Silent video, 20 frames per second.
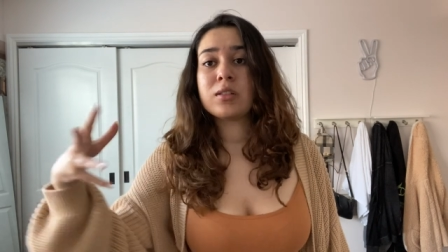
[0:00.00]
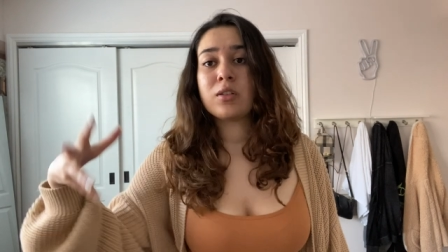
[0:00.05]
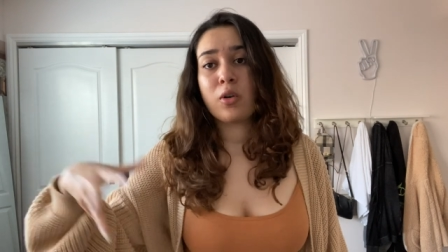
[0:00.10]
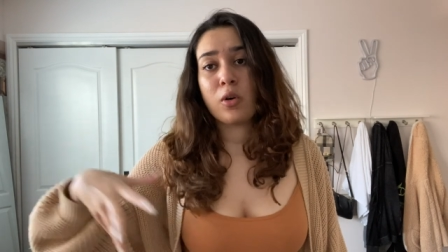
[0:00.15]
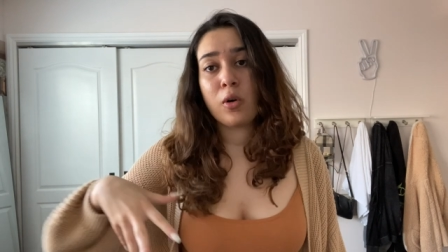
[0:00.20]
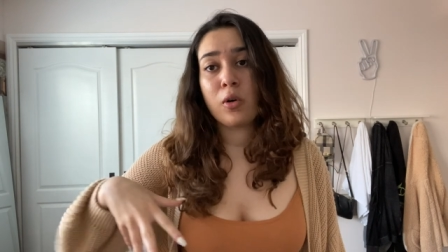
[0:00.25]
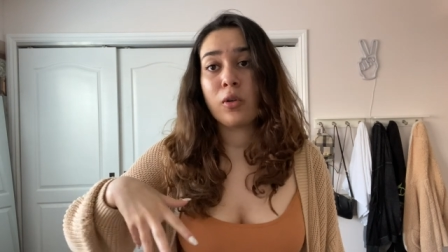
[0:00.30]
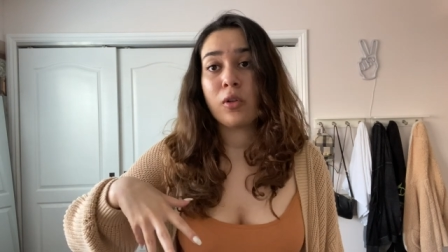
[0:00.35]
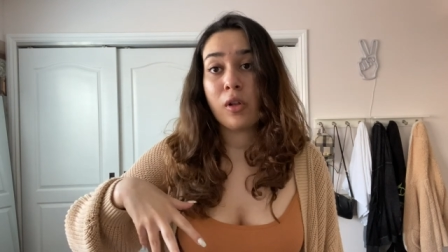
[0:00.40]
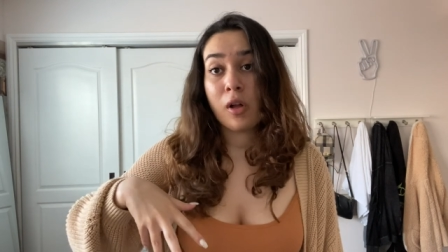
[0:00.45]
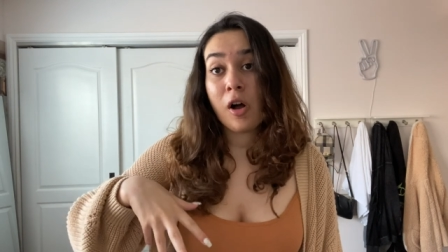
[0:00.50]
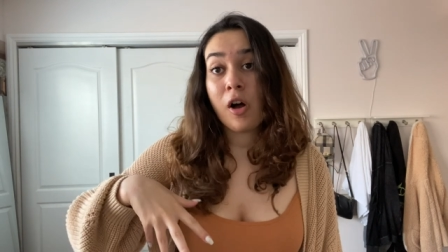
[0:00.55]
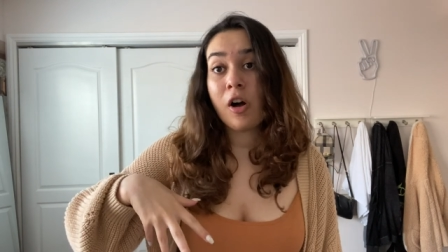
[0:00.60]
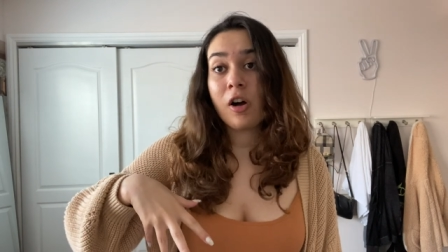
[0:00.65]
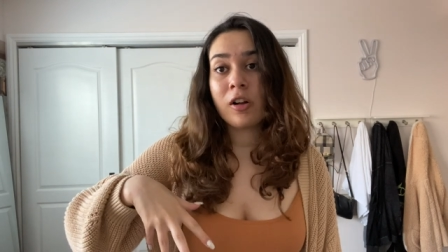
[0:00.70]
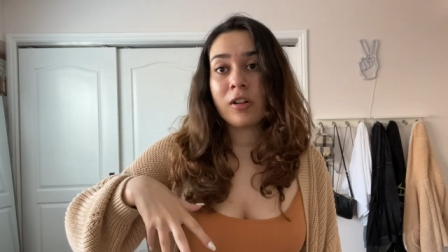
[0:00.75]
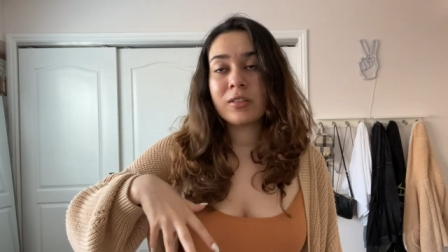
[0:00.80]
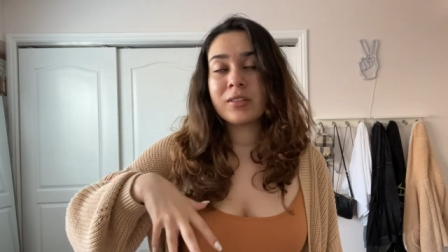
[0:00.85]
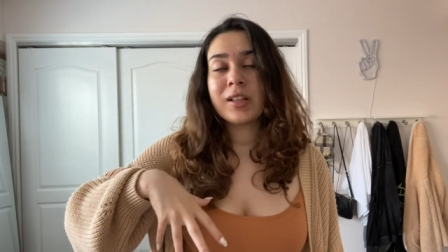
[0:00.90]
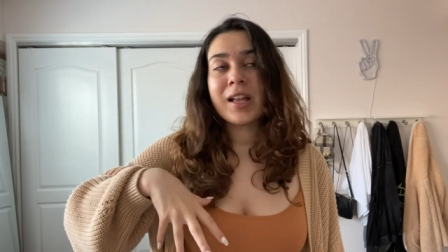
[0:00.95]
whole
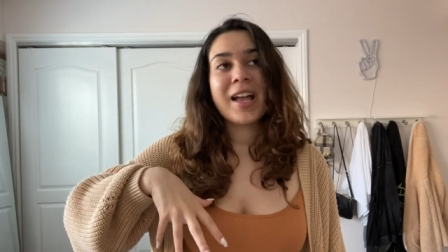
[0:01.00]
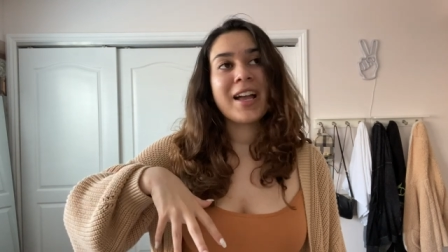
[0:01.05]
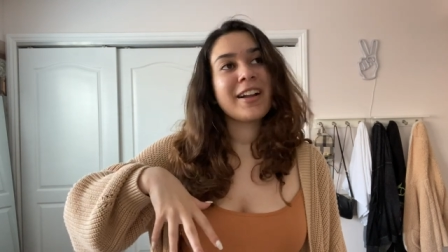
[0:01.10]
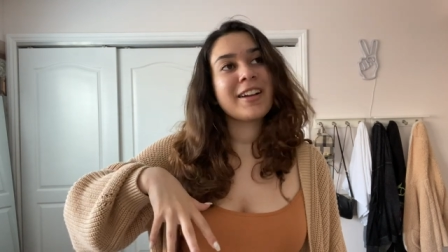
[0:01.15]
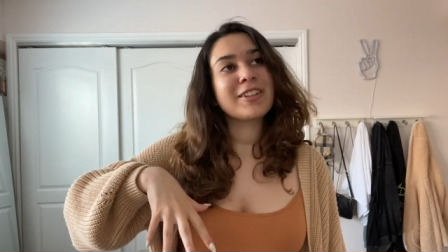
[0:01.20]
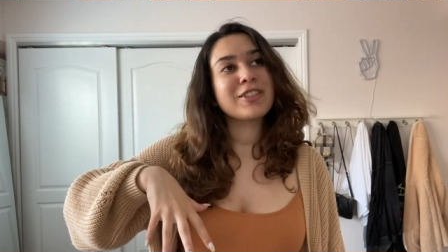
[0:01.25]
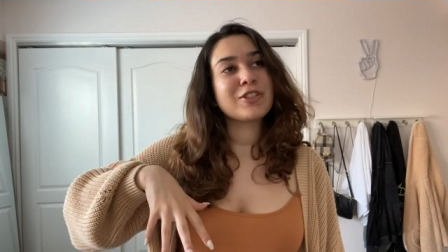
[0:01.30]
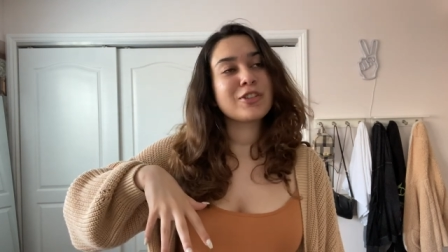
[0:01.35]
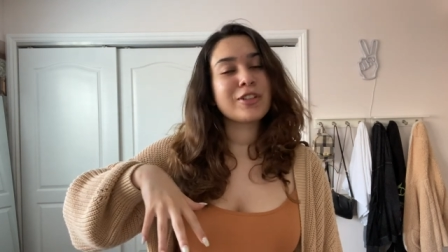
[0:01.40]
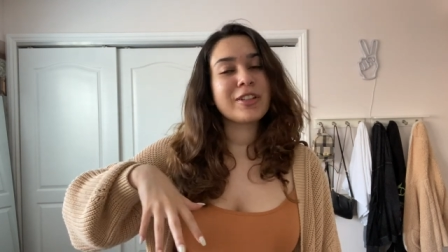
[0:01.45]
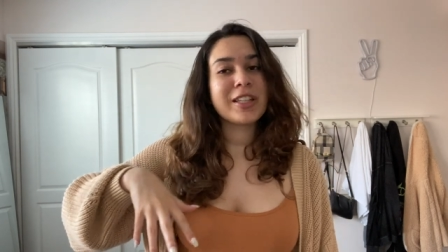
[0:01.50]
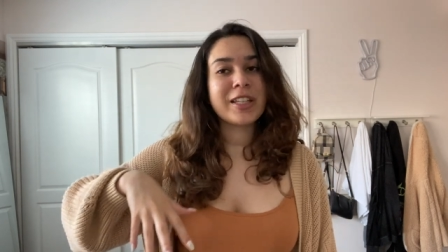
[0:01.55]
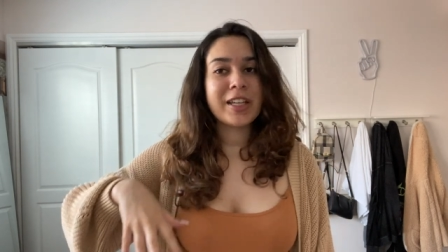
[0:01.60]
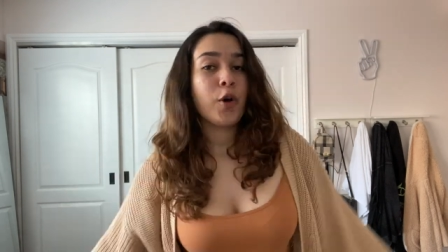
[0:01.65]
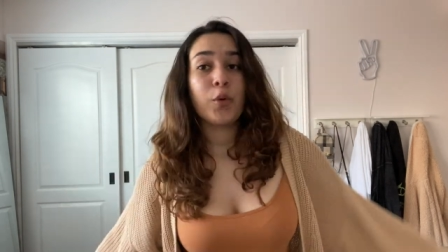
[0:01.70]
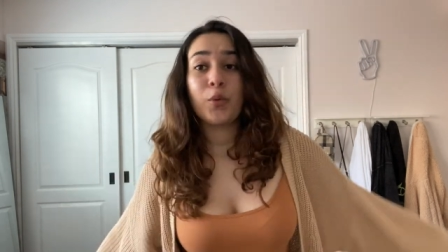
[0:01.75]
haul actually.